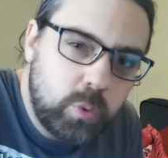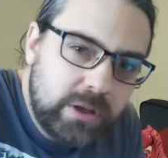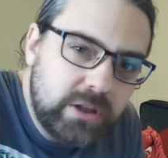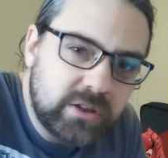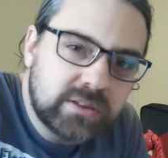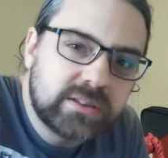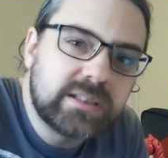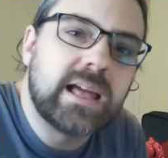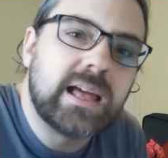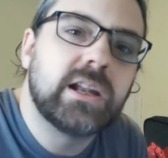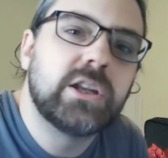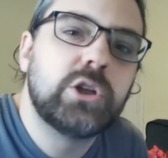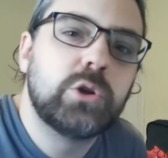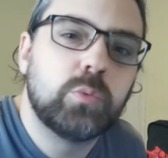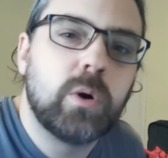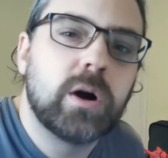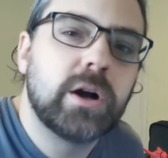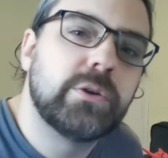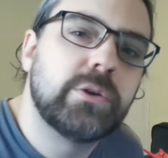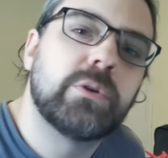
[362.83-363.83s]
we'll tell you
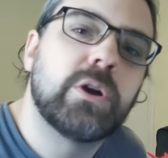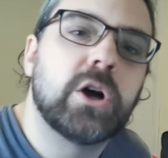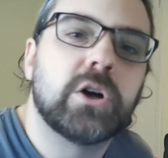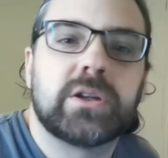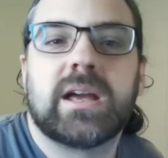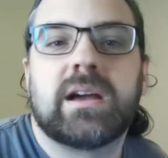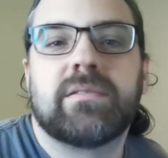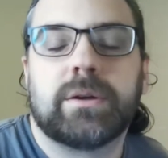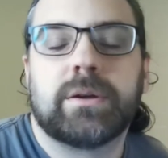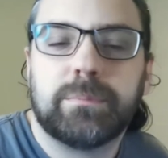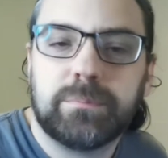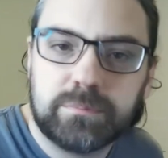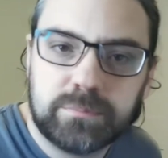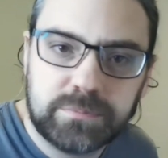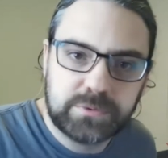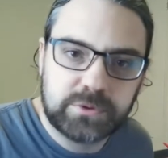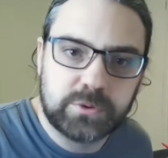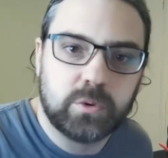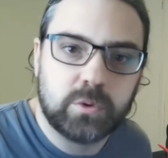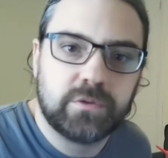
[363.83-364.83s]
why you can't have it
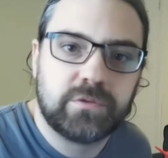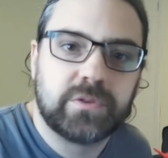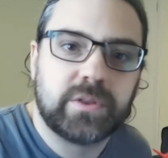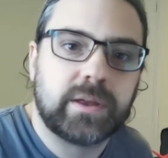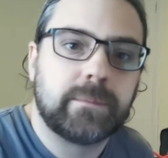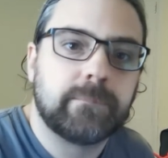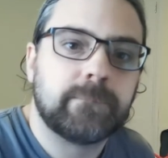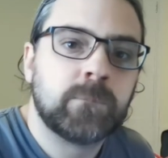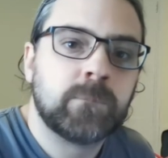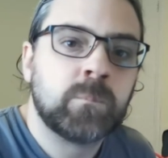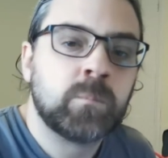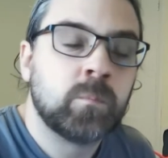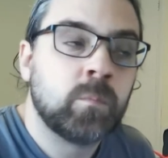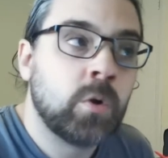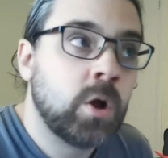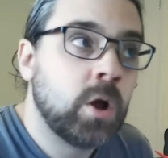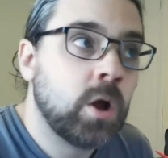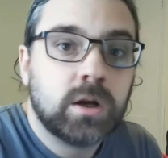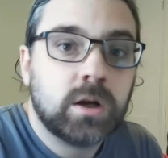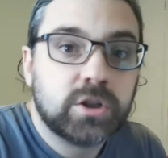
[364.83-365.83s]
sort of thing.
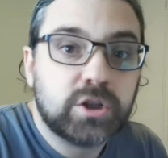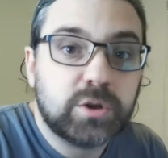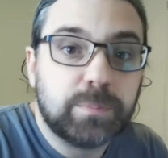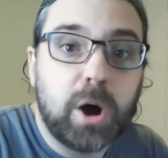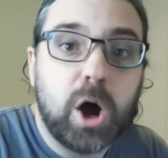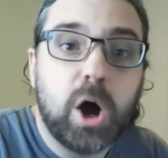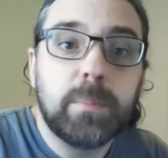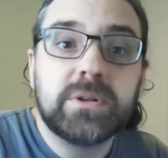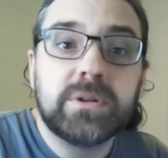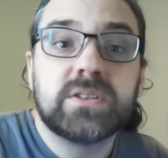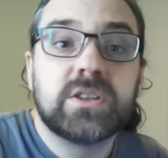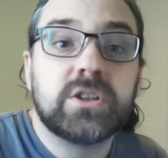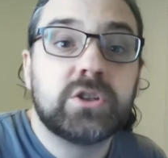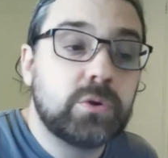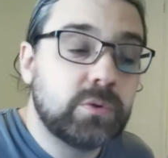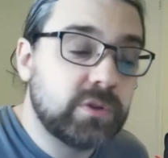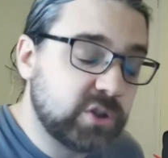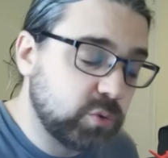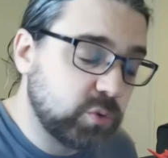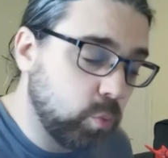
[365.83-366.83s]
Departments that
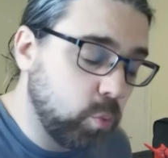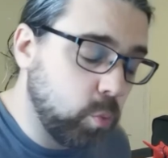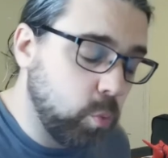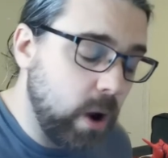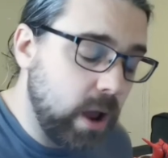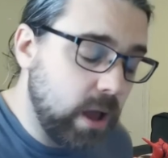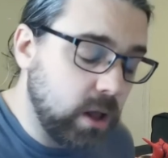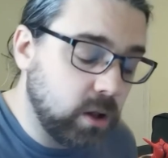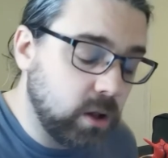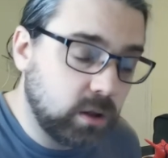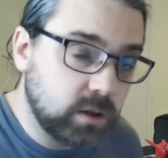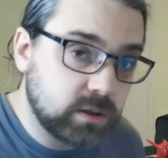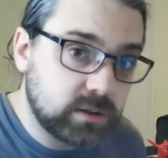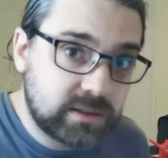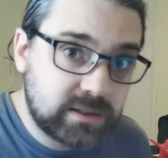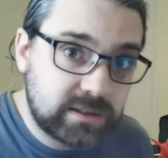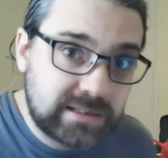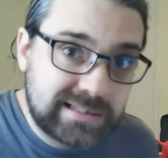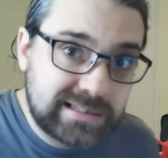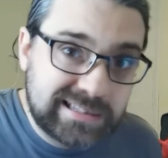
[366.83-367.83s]
do this well
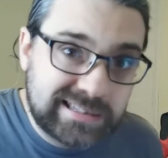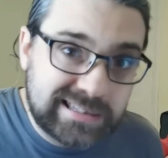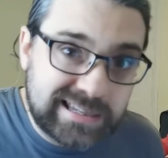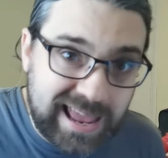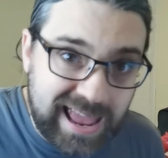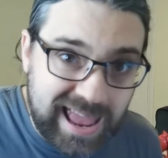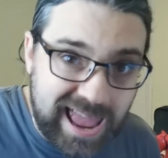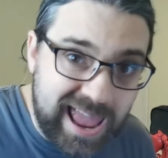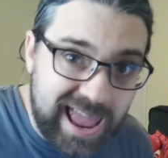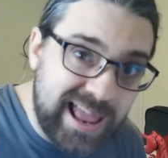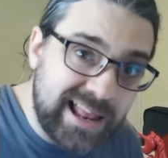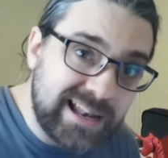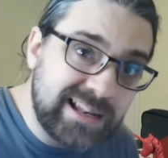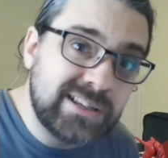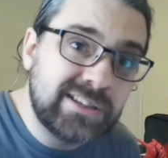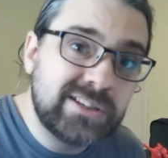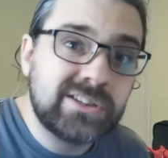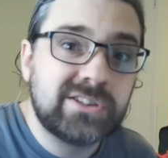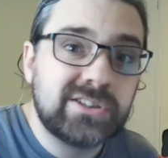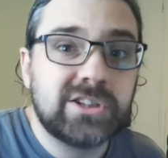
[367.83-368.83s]

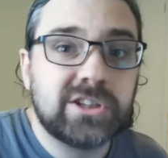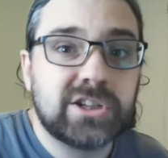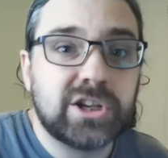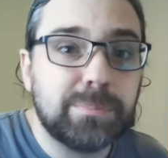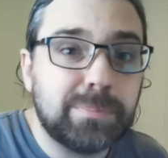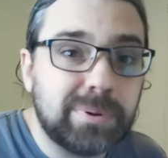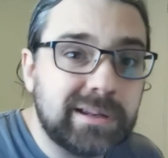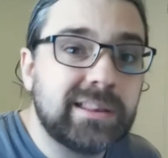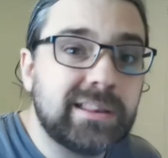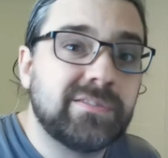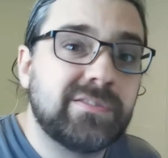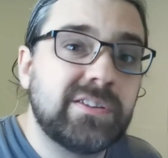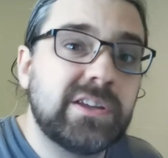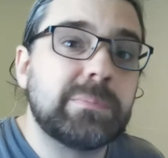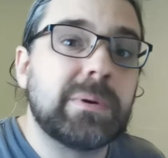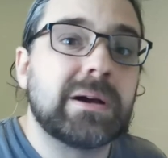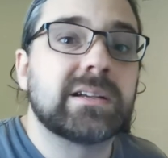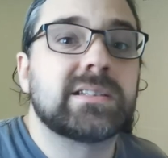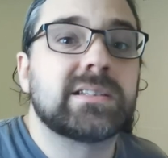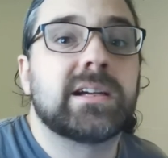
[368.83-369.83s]
tend to complete the
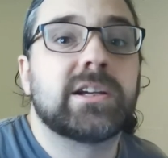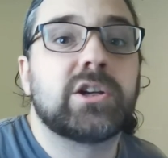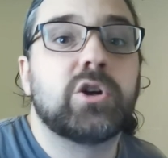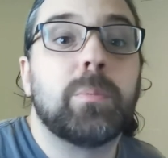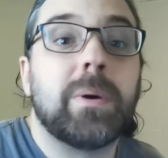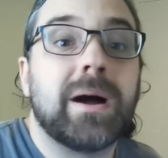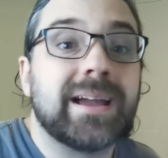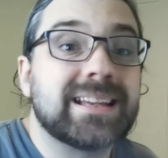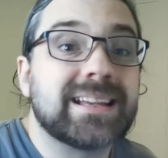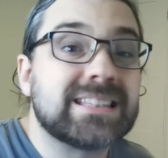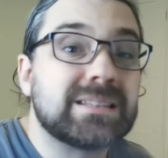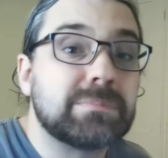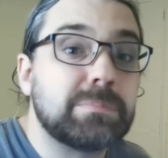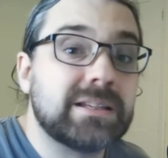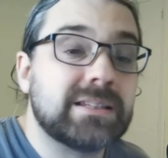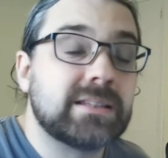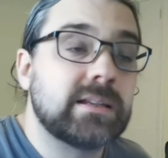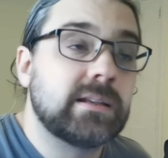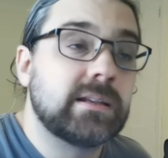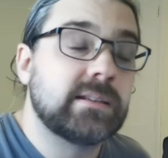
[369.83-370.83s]
feedback cycle by
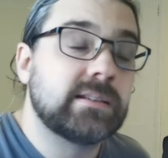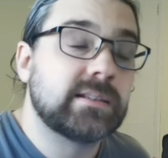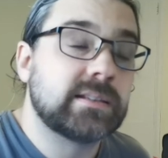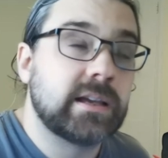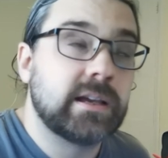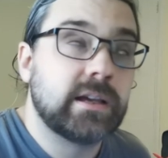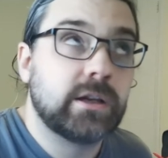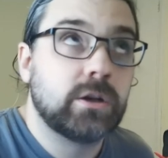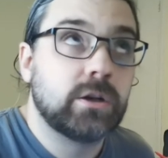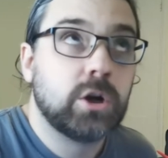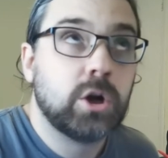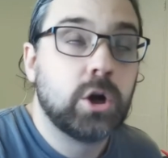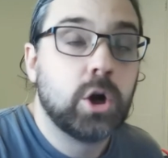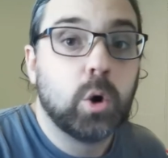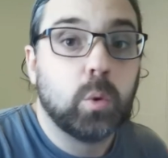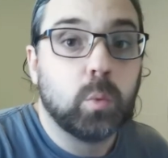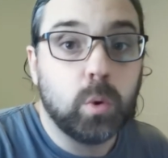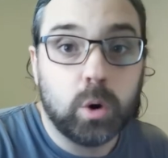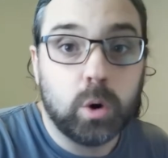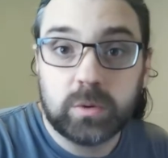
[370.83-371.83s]
explicitly saying
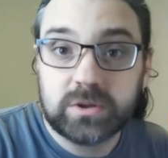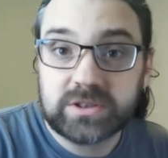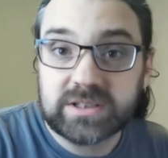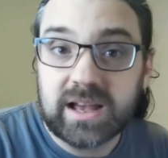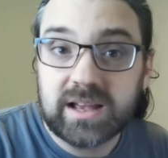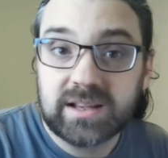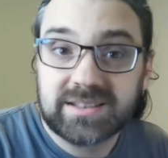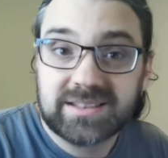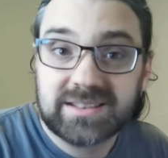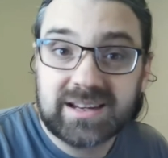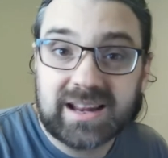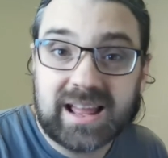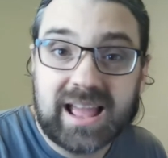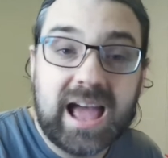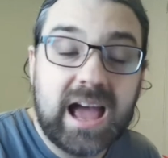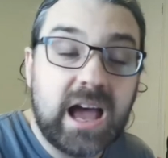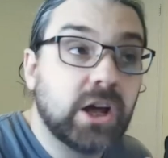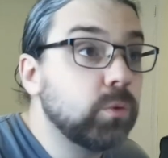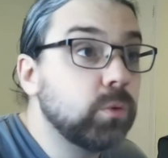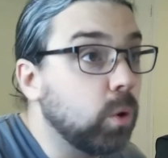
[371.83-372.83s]
what was asked
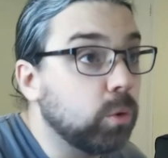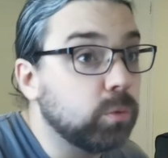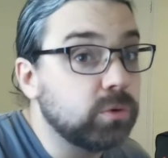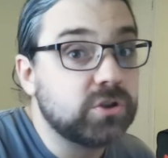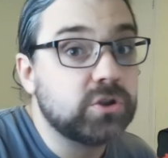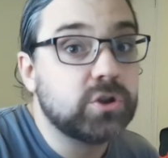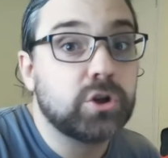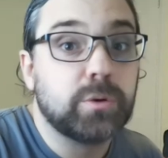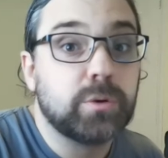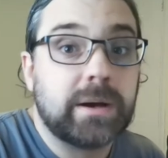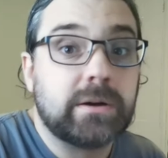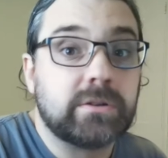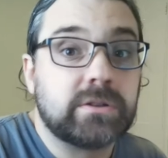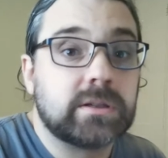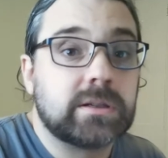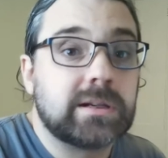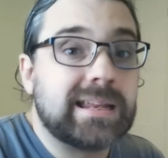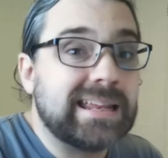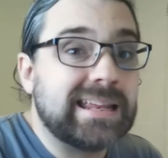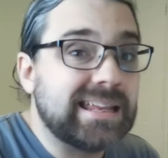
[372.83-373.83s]
and what was done about
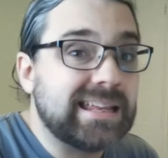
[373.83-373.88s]
it,